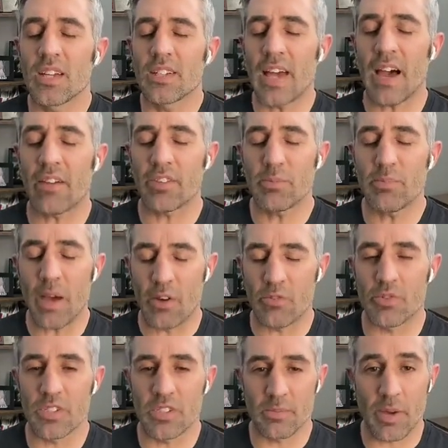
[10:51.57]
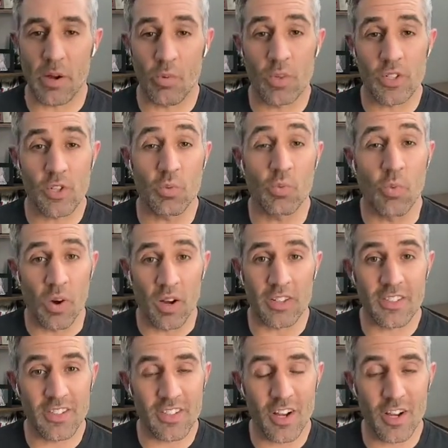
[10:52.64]
having boundaries about what you
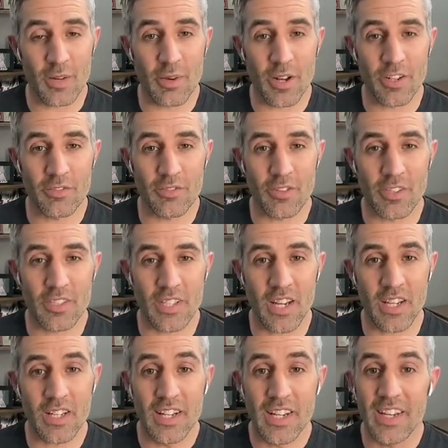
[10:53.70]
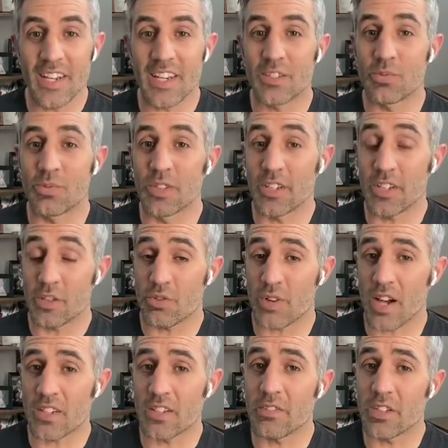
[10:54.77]
want to talk about on first date is really
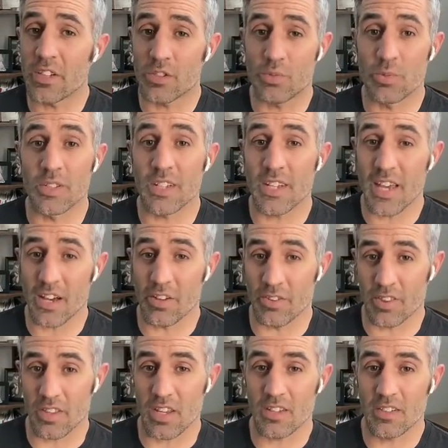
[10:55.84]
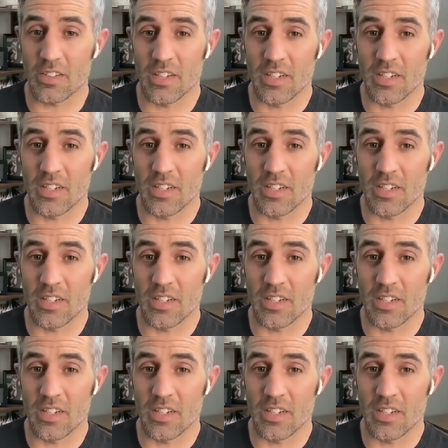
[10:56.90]
attractive and it's really healthy.